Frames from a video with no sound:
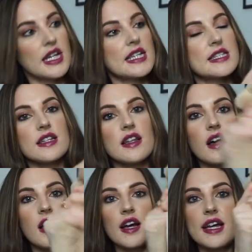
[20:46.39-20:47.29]
It's
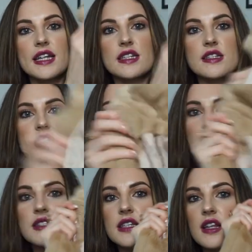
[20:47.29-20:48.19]
lined, so you can see the